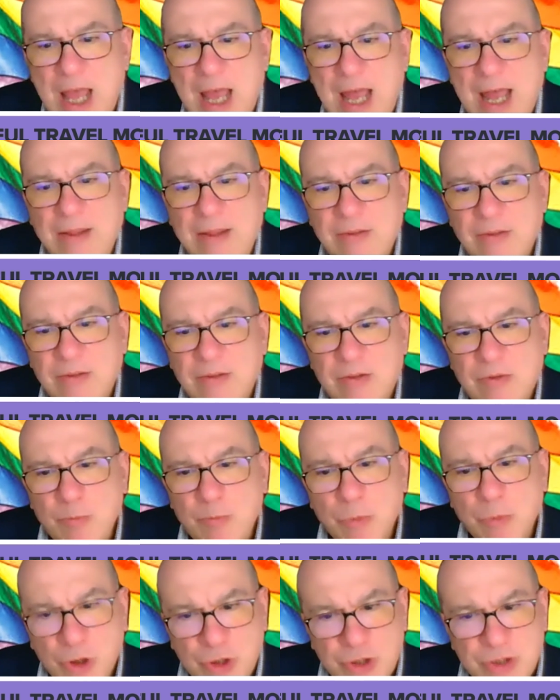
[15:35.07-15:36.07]
and
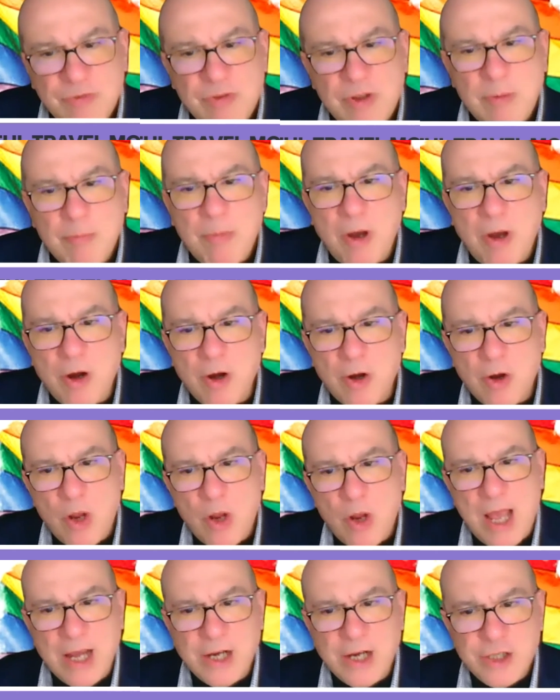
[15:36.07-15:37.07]
most of them are
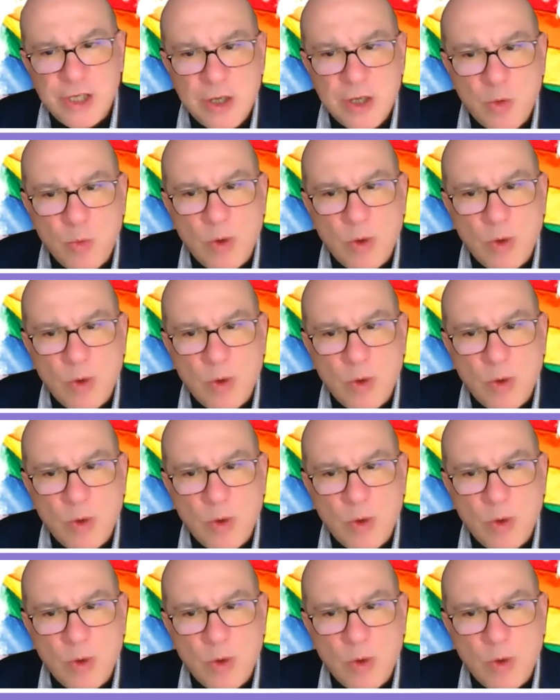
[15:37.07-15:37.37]
actually